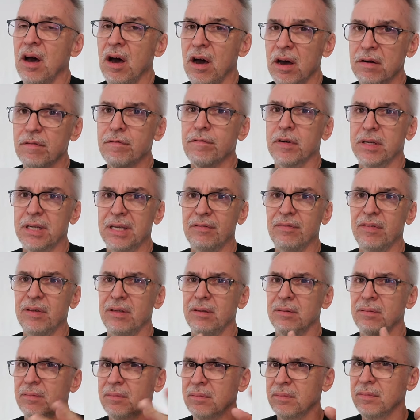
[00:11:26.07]

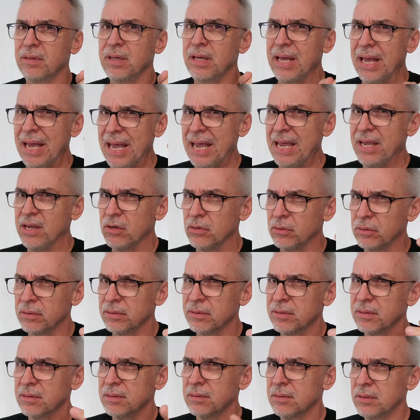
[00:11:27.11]
unforgiving
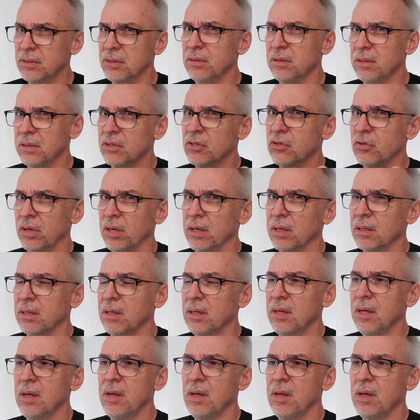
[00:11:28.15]
angles to this trick.